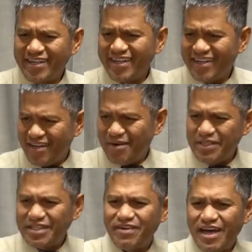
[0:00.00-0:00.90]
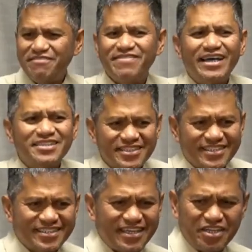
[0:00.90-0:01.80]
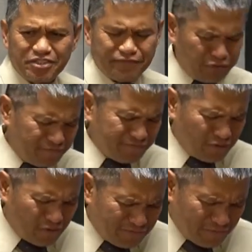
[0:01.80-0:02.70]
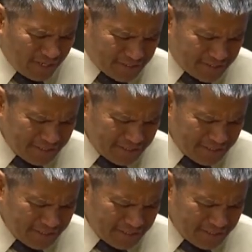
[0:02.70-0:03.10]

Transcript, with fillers: and a bit of advanced studies for us.